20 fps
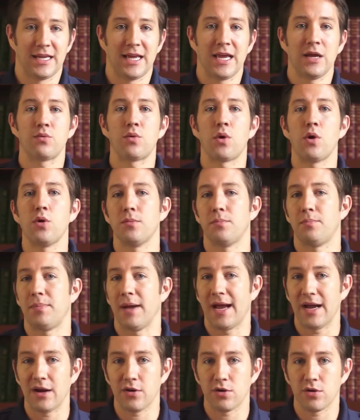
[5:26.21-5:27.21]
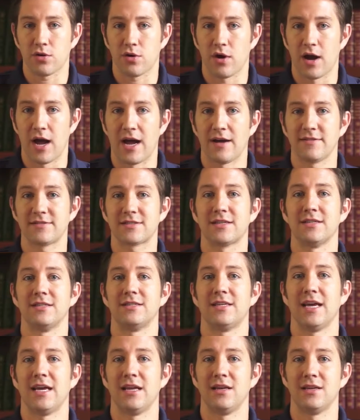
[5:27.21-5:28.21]
He wrote paragraphs
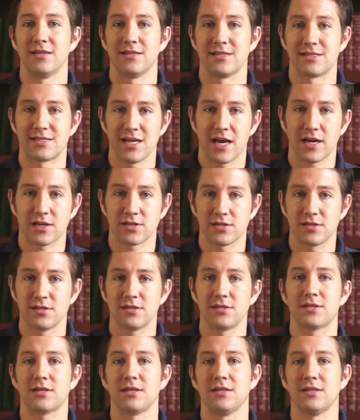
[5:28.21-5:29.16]
contained in sections,